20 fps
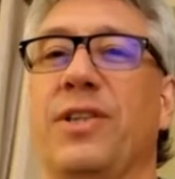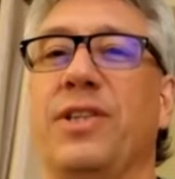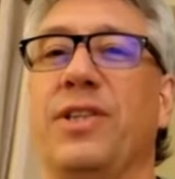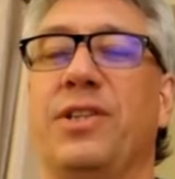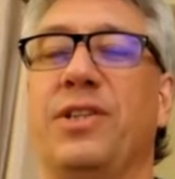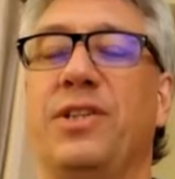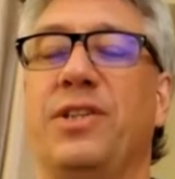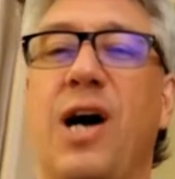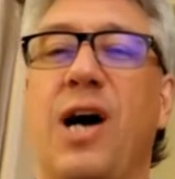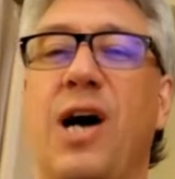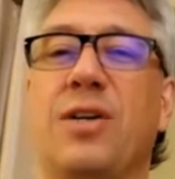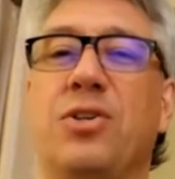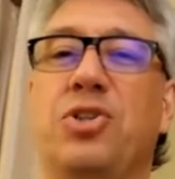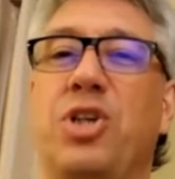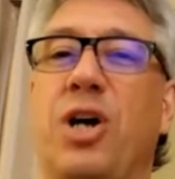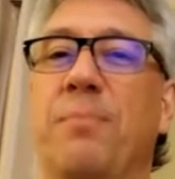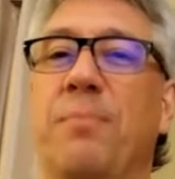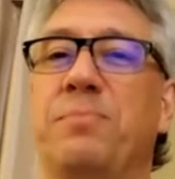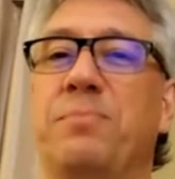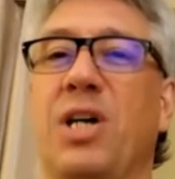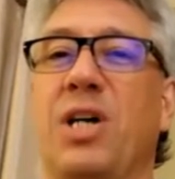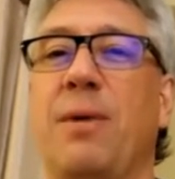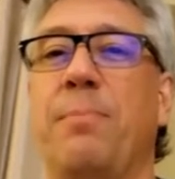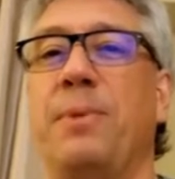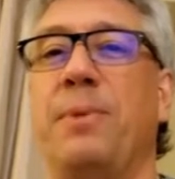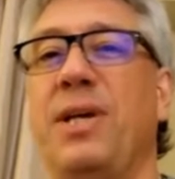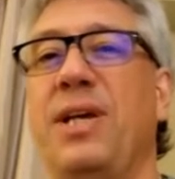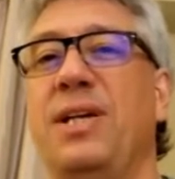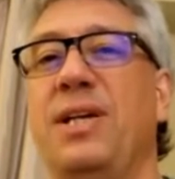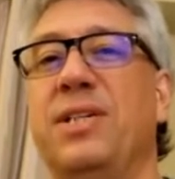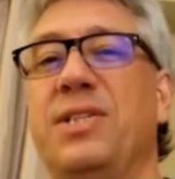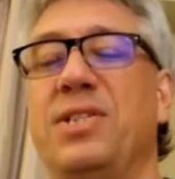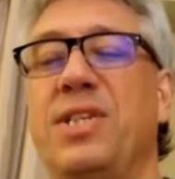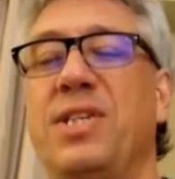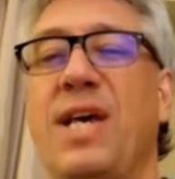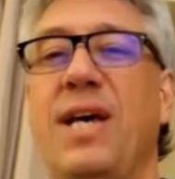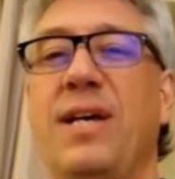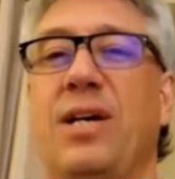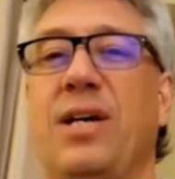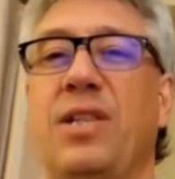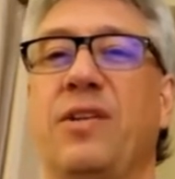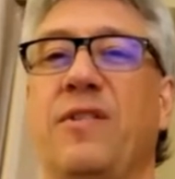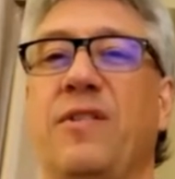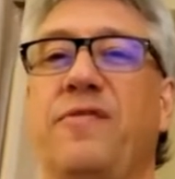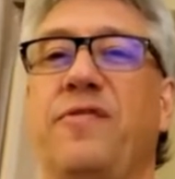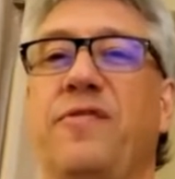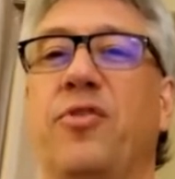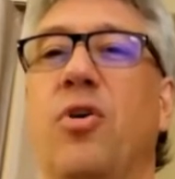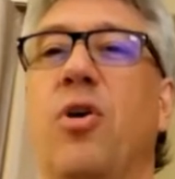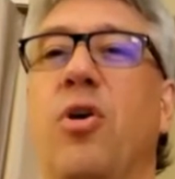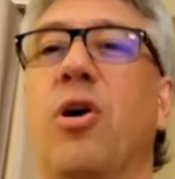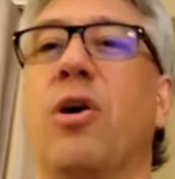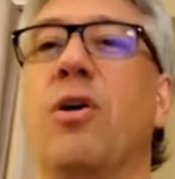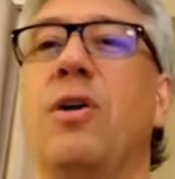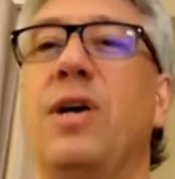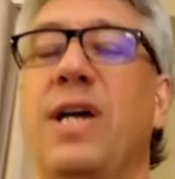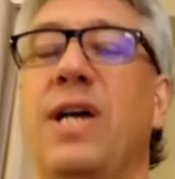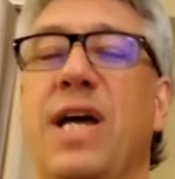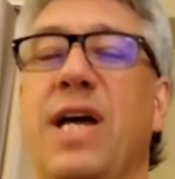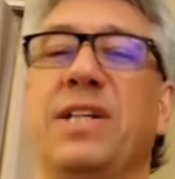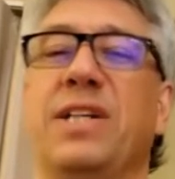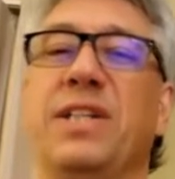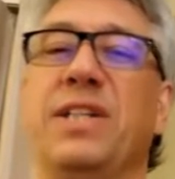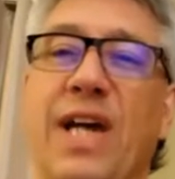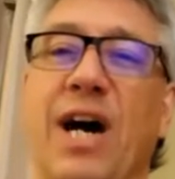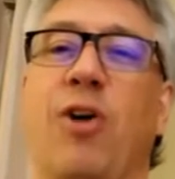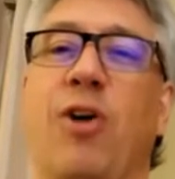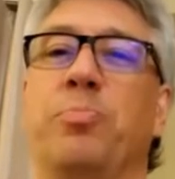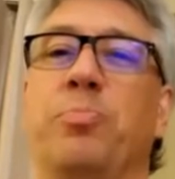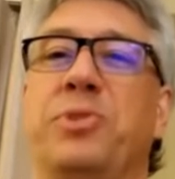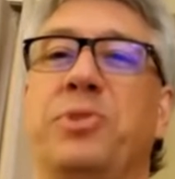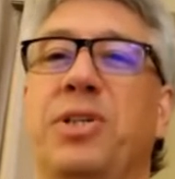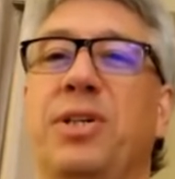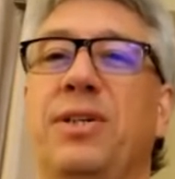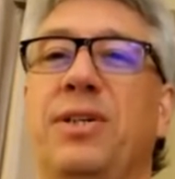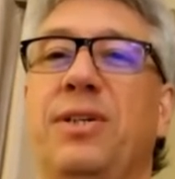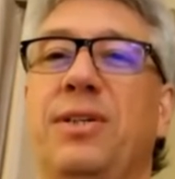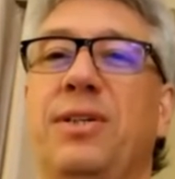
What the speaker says: and the dog jumped up, hit its head on the floor, and yelped.